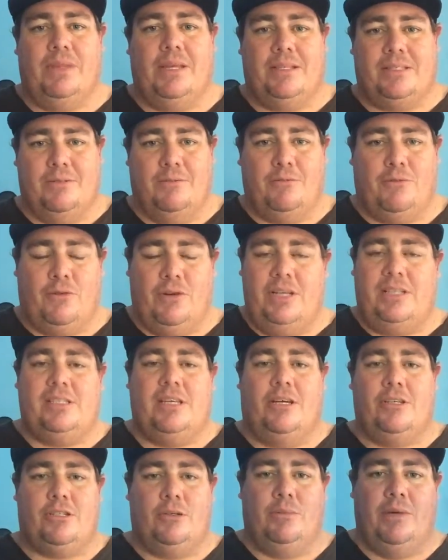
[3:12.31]
That's a free
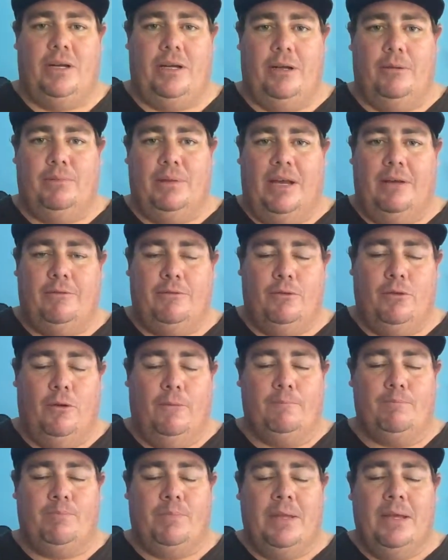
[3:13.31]
social media
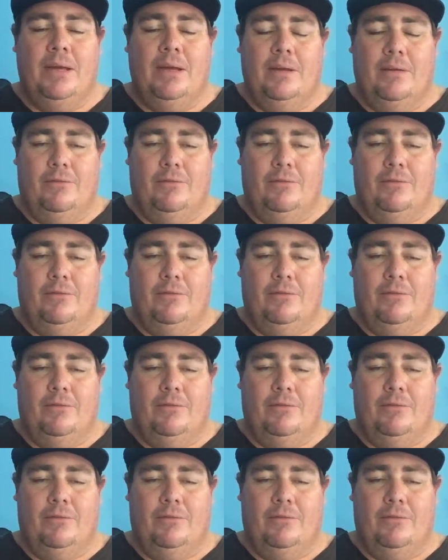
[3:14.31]
platform